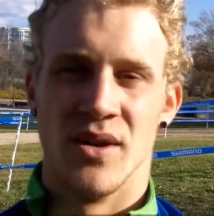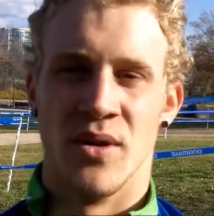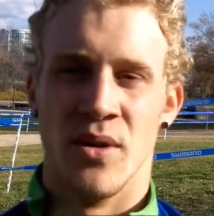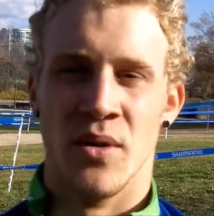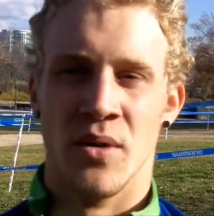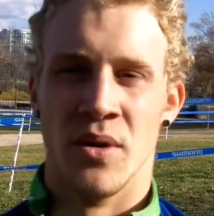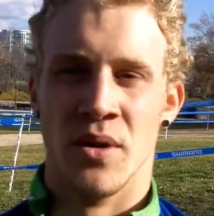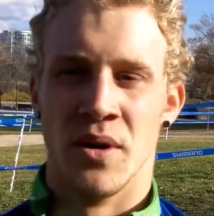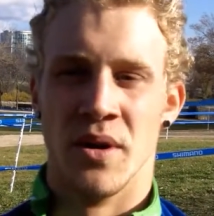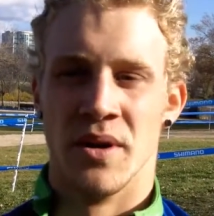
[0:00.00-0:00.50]

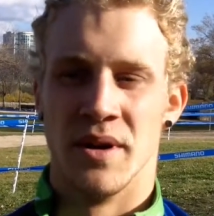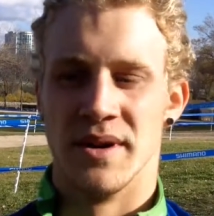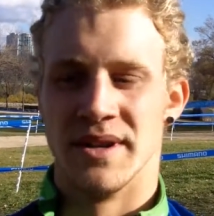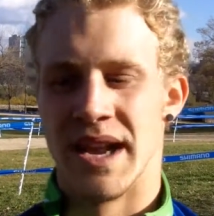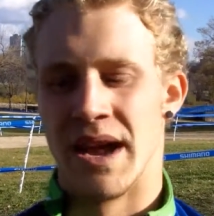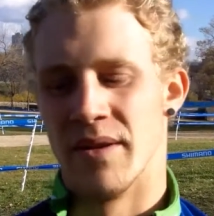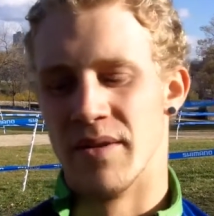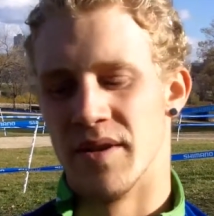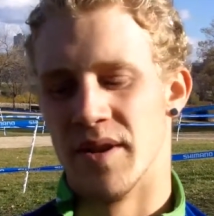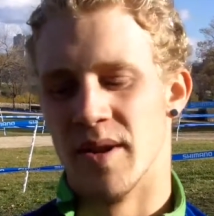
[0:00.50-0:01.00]
or
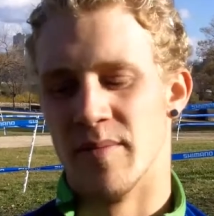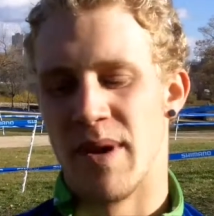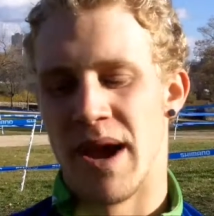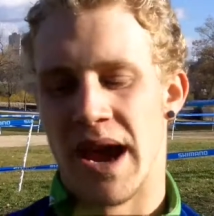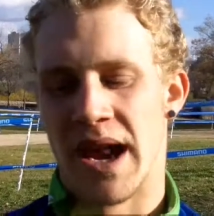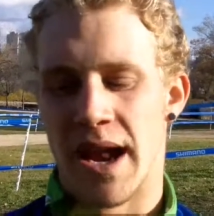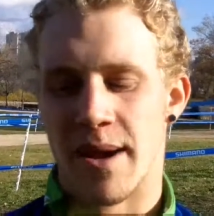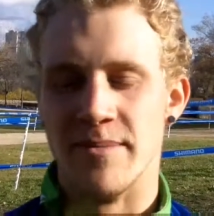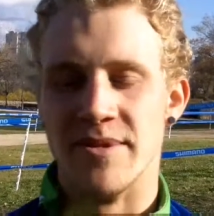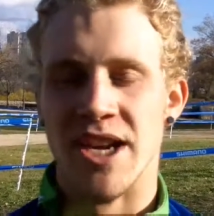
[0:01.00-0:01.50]
down to the
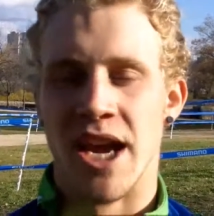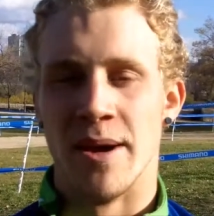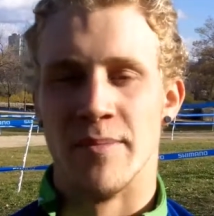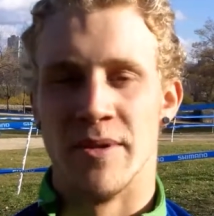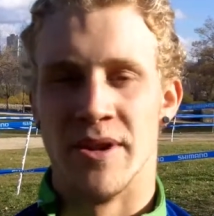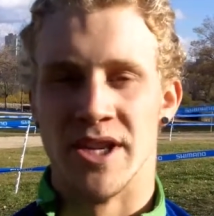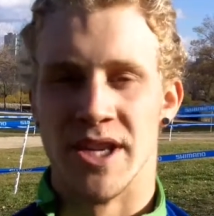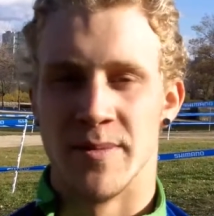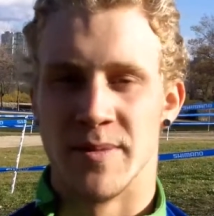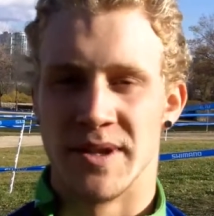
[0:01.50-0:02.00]
Pan Am
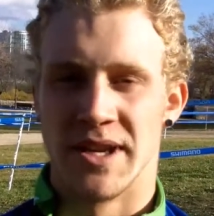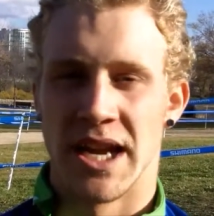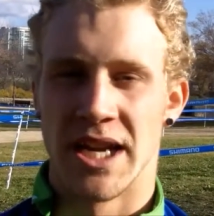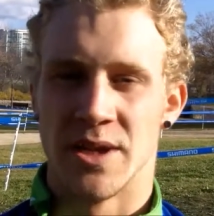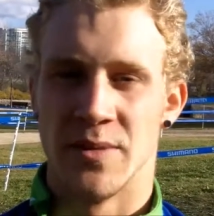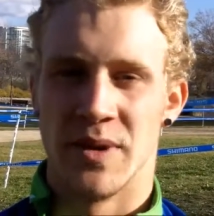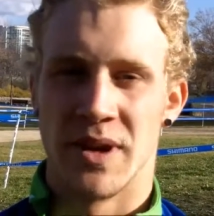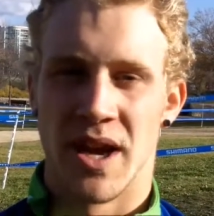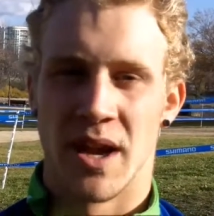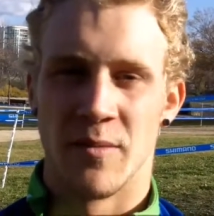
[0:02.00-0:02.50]
Championships
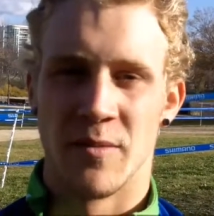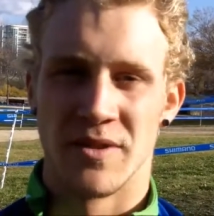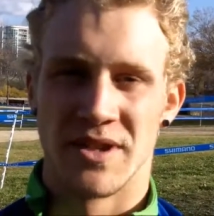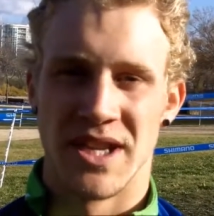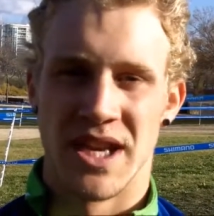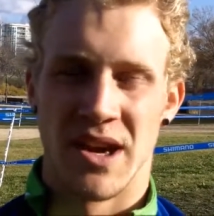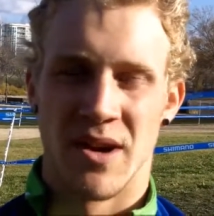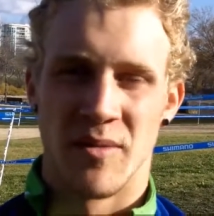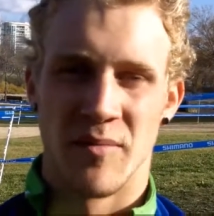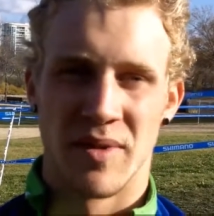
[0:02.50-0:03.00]
next weekend. We'll
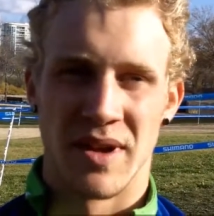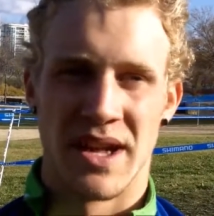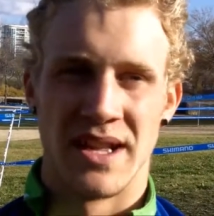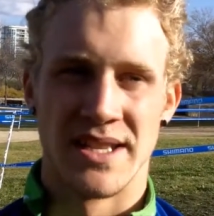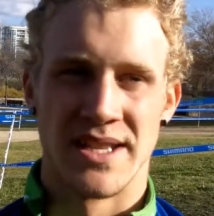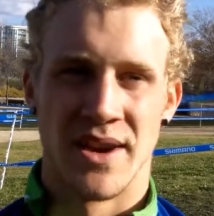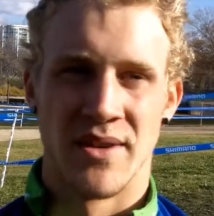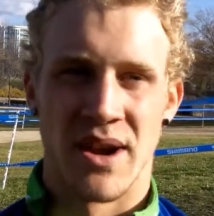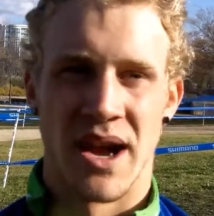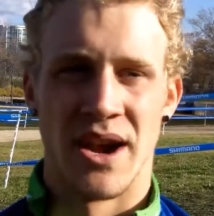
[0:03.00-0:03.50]
see how it
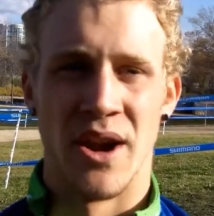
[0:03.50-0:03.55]
plans out.